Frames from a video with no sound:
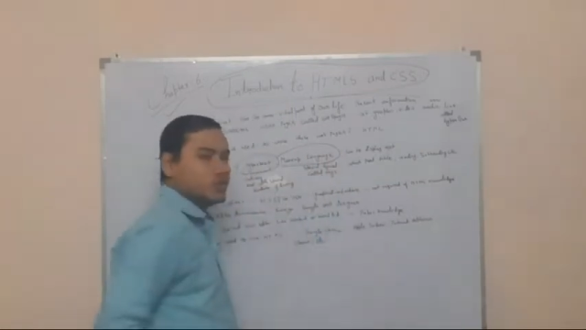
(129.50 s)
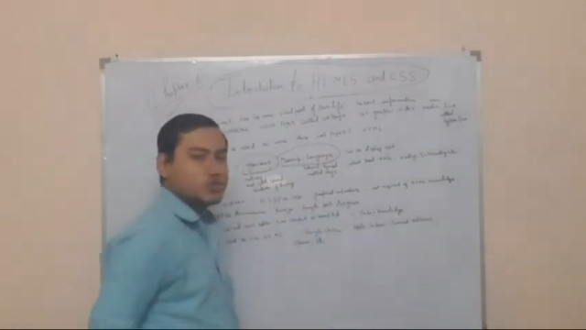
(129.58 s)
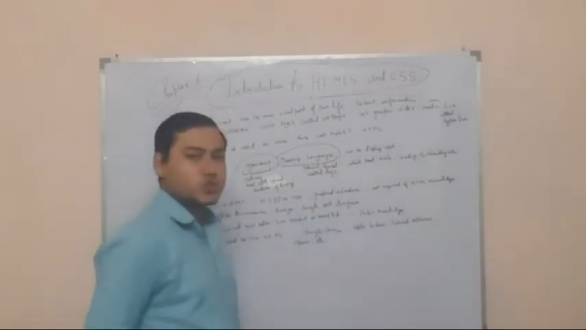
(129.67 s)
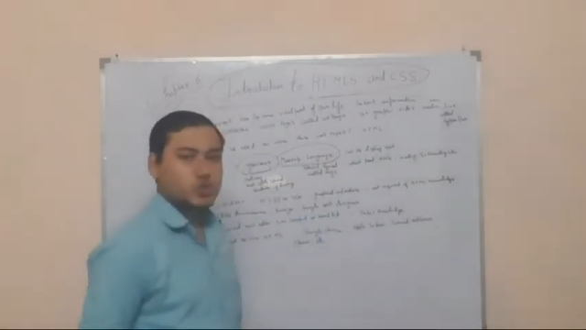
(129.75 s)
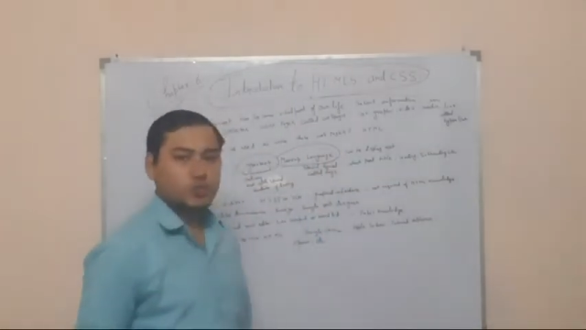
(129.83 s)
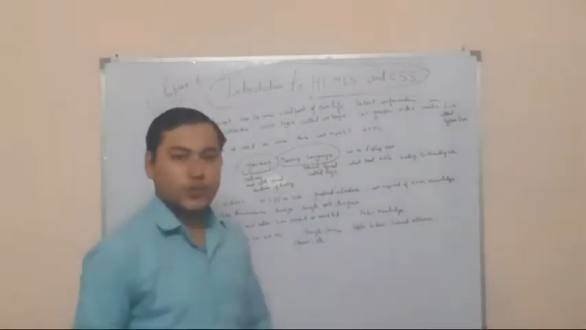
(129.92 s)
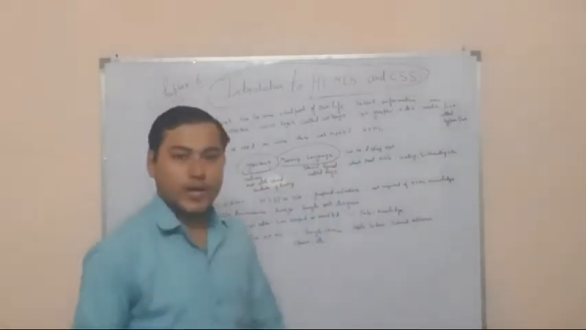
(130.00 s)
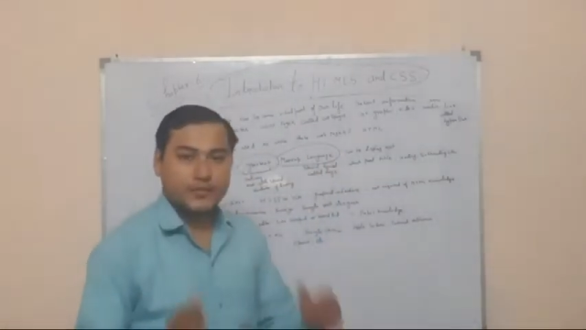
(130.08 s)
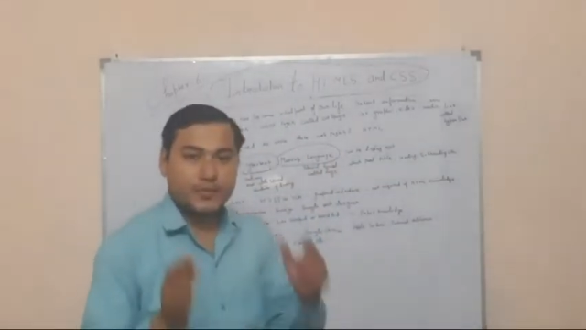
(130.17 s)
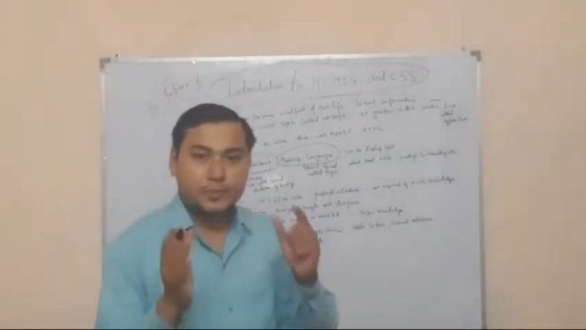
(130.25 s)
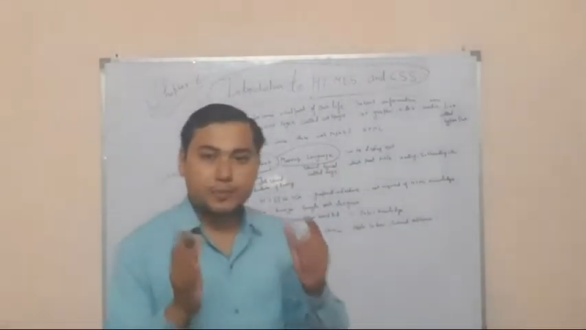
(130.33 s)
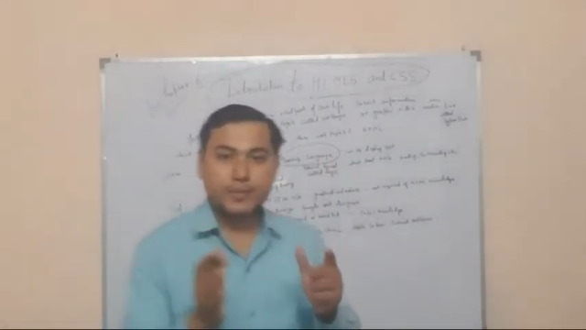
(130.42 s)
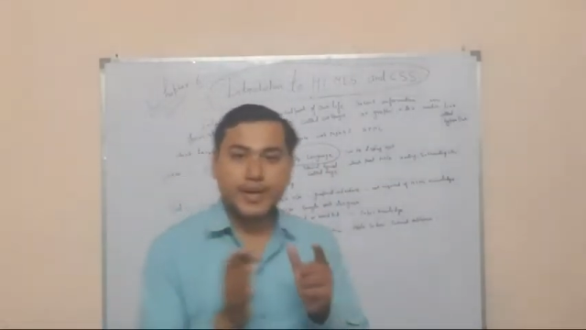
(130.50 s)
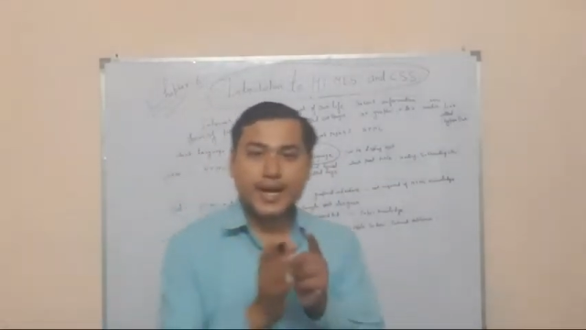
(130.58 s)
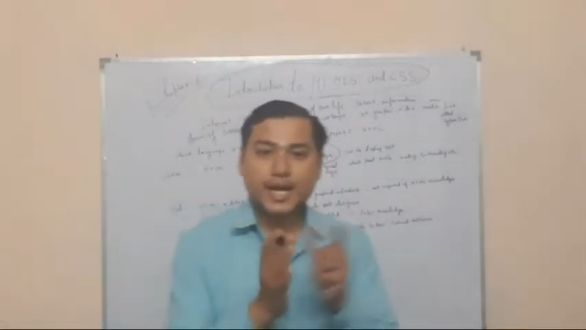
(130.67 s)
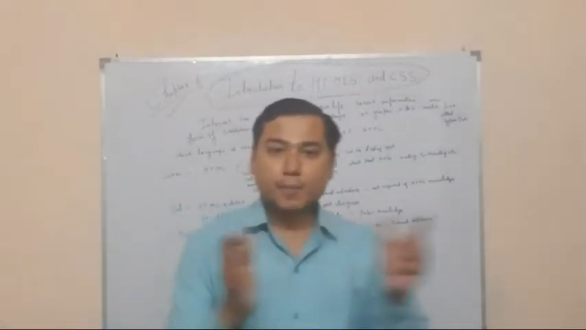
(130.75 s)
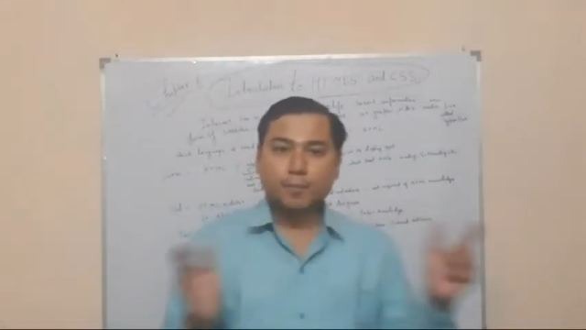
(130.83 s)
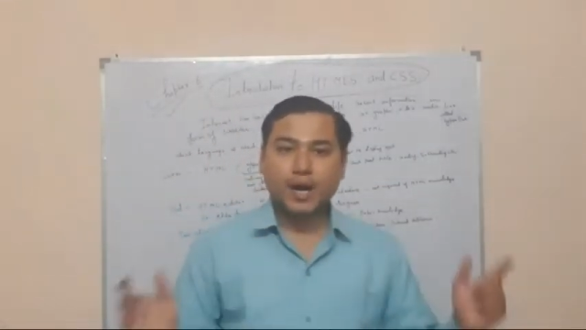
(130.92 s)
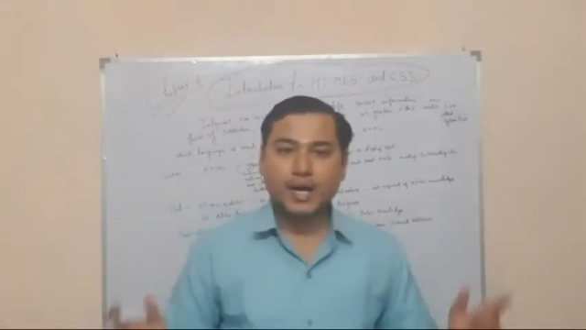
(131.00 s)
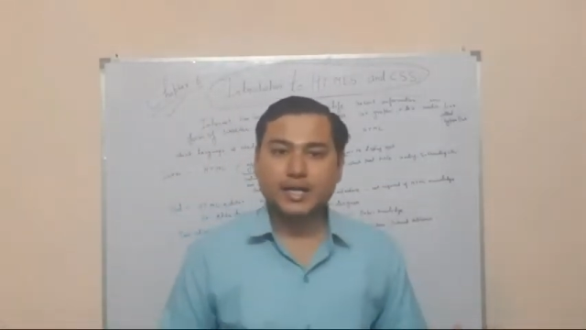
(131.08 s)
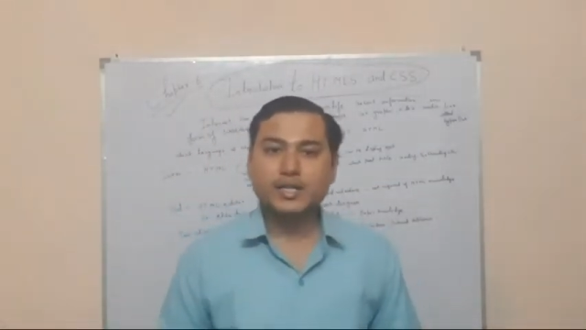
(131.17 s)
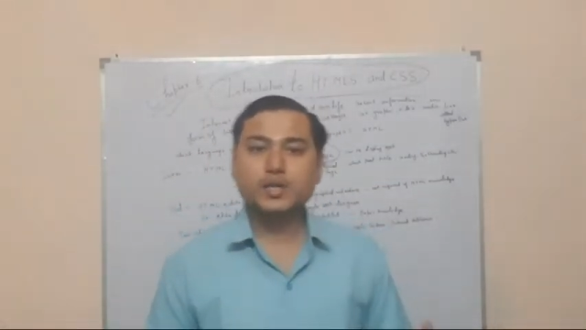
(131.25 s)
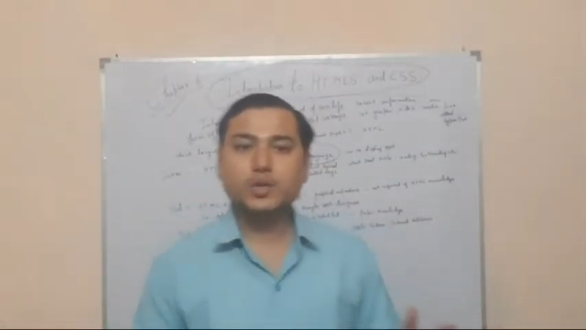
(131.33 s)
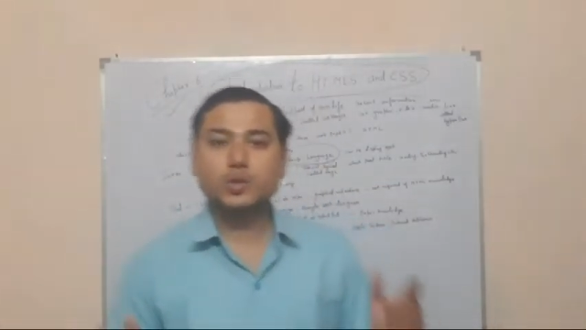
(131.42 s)
So when we break apart
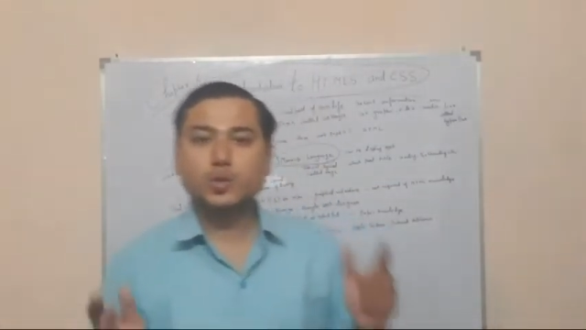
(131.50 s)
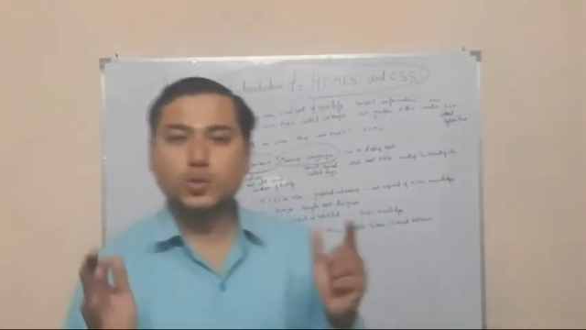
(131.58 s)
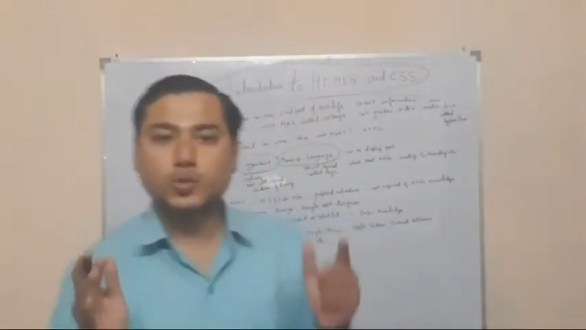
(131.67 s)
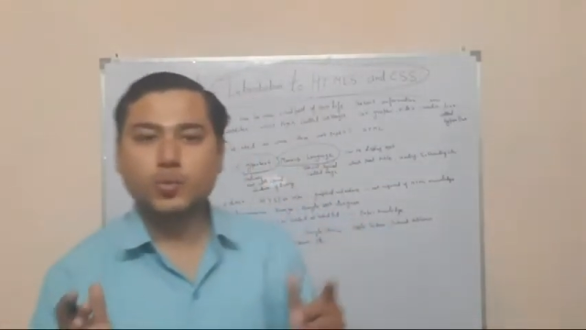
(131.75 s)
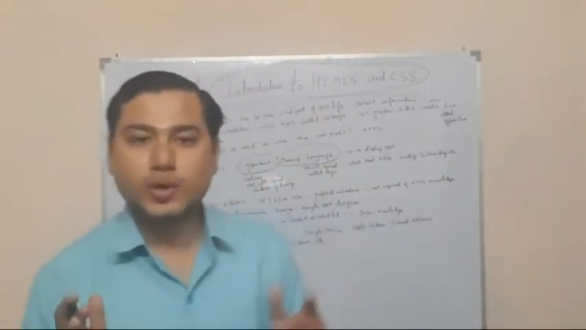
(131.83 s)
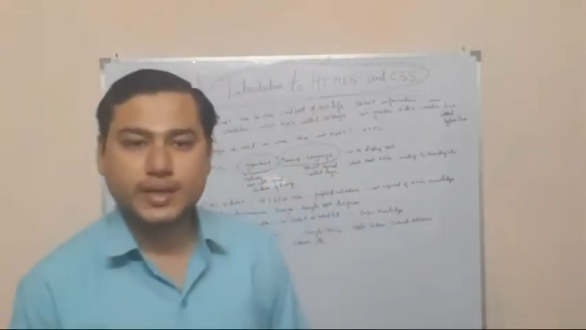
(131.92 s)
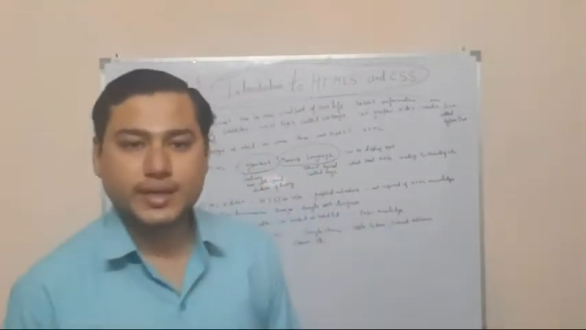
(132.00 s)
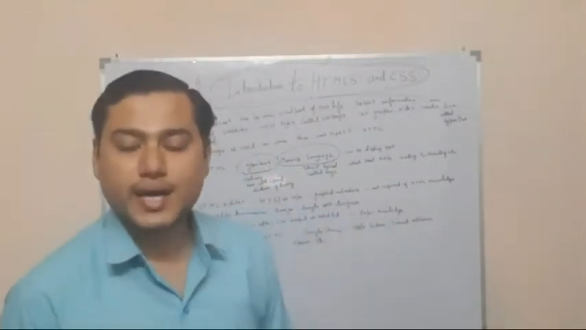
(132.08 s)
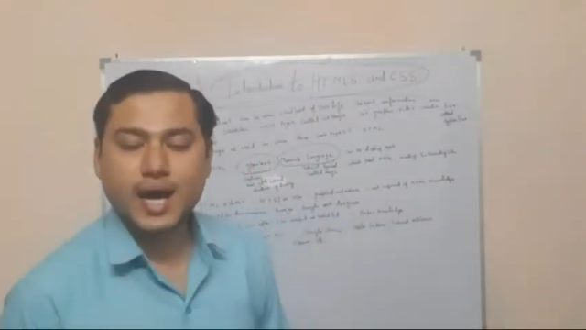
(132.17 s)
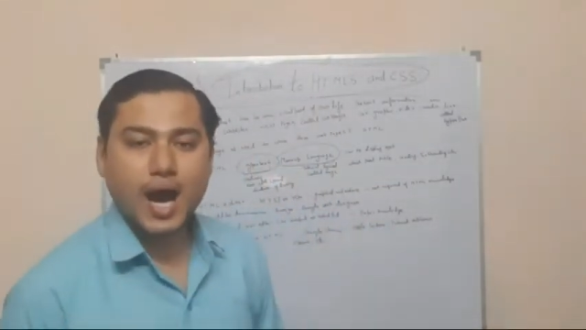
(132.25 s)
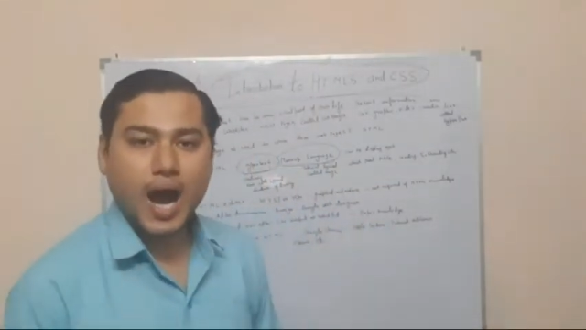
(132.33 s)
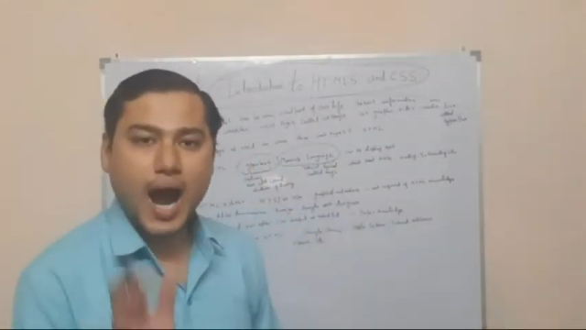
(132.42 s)
two words,